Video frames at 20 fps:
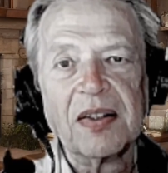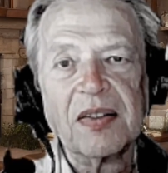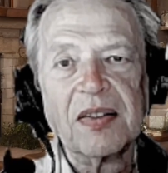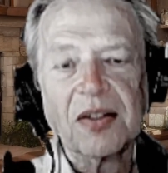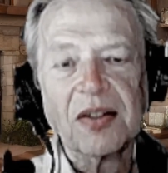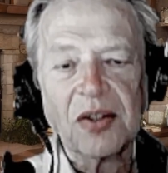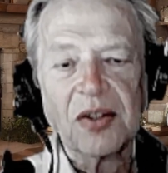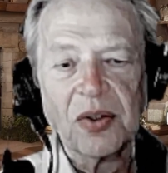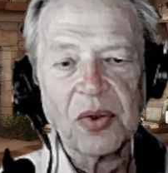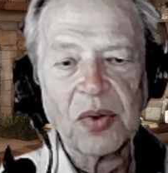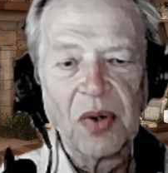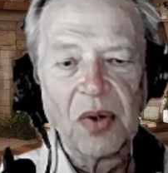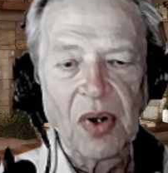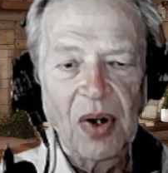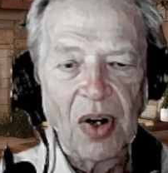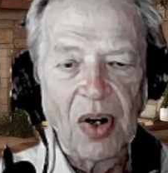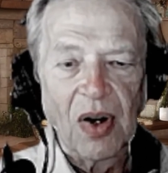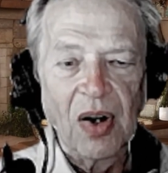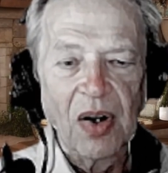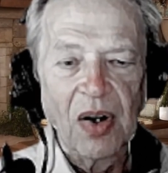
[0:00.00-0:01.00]
You
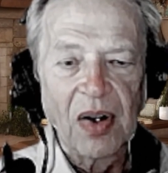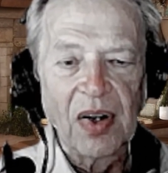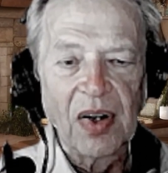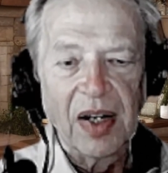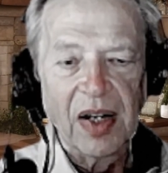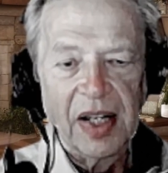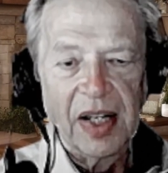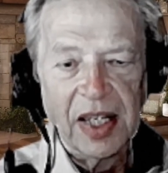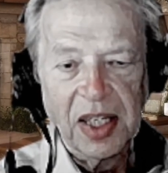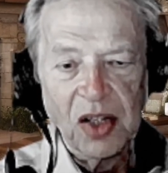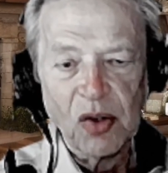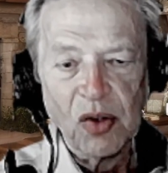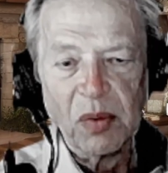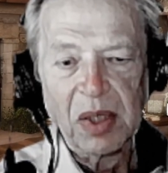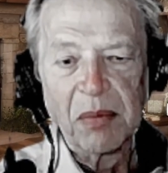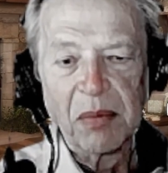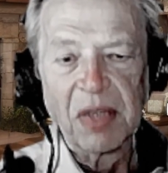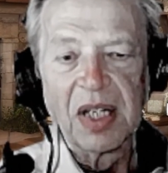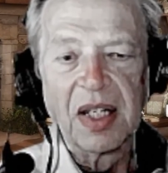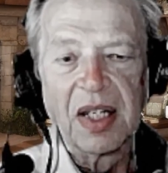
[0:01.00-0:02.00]
are a
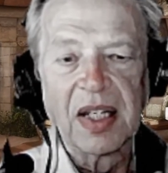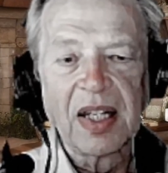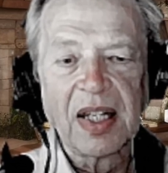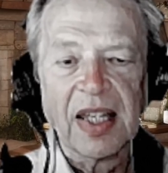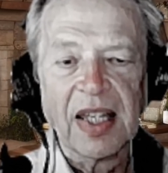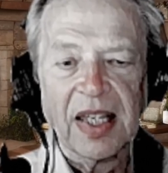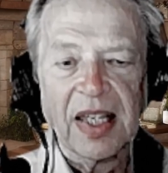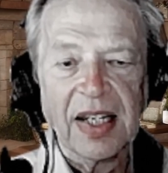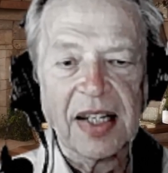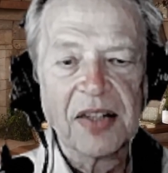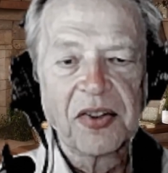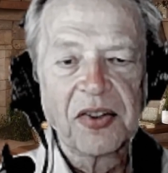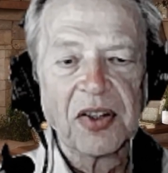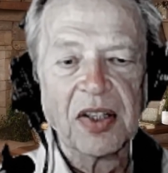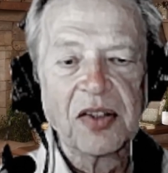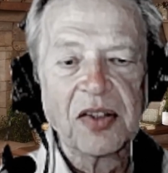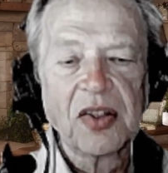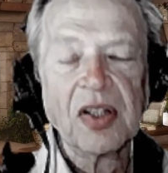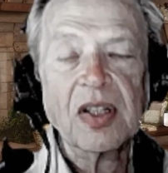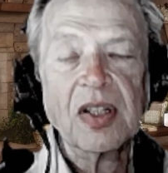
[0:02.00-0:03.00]
human being, and as
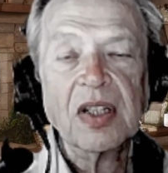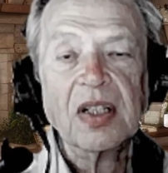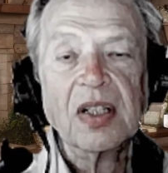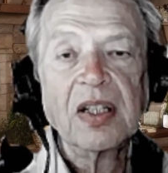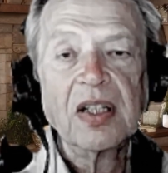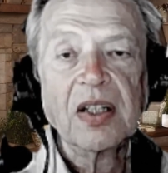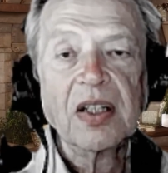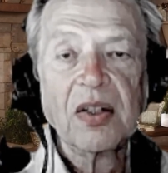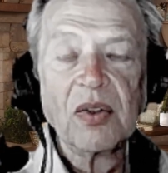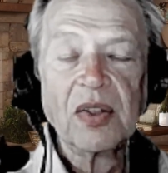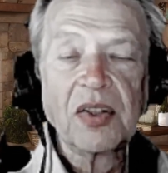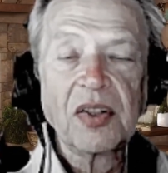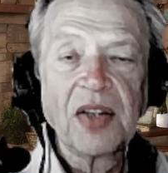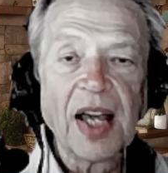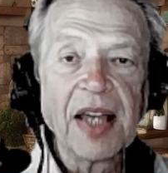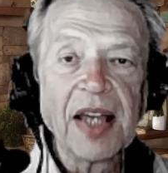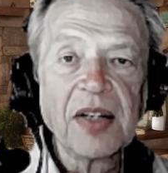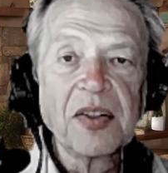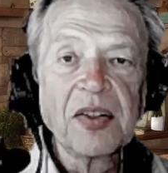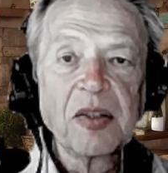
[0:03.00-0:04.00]
such, you're
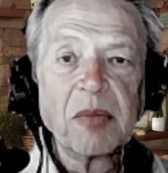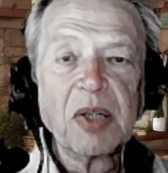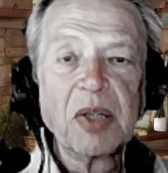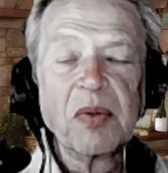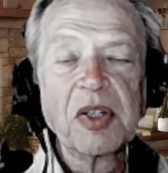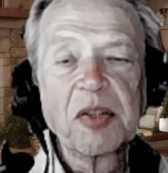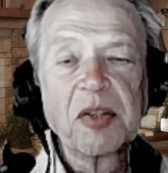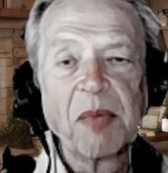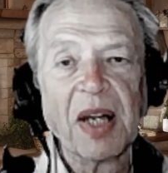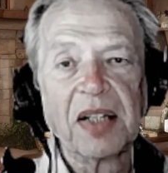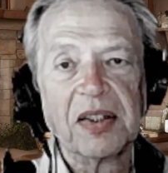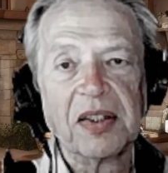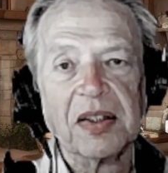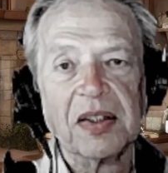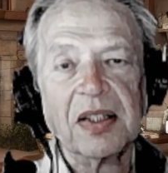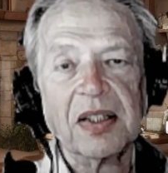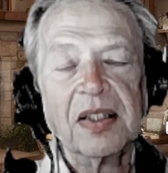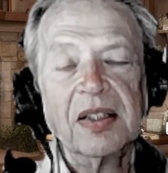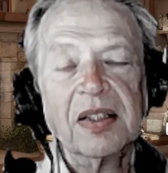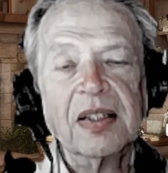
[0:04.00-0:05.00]
entitled to be respected
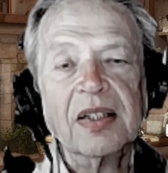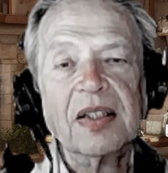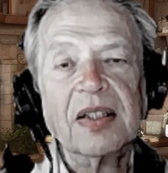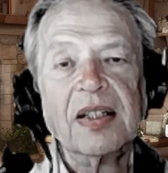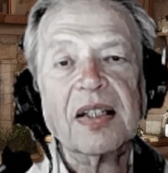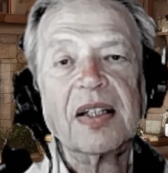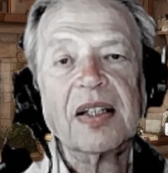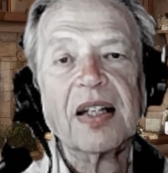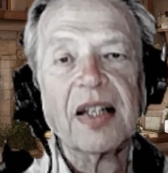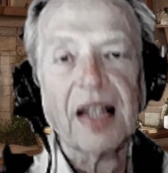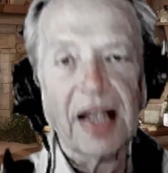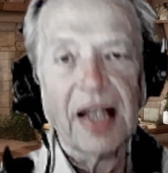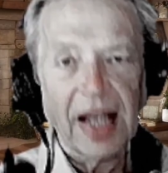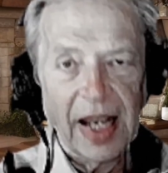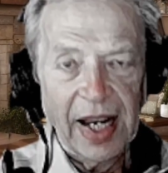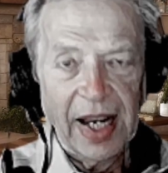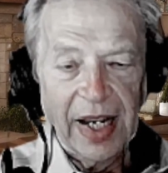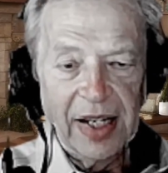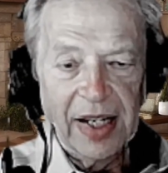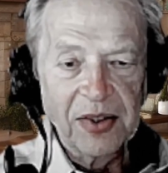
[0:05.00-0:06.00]

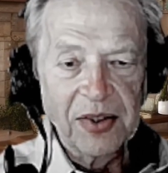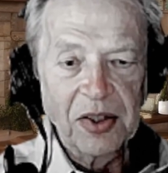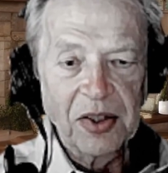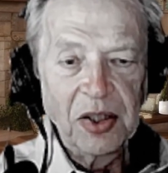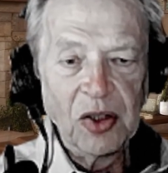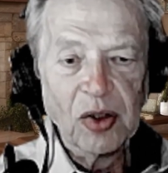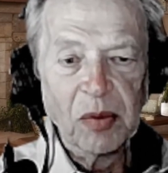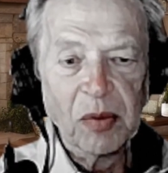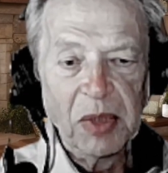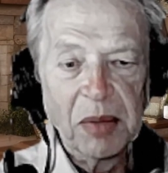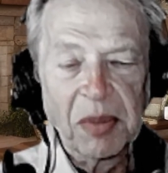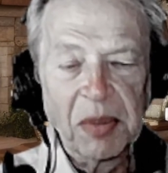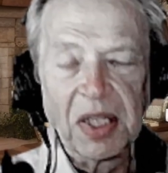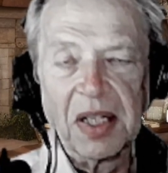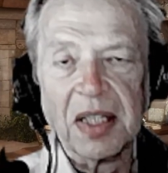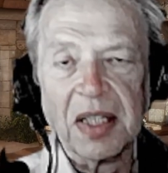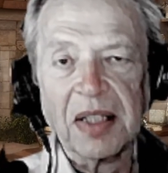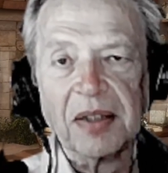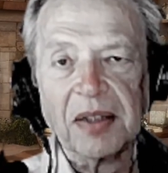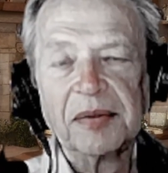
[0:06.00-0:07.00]
as a human
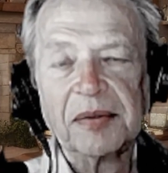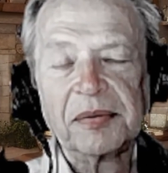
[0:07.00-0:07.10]
being.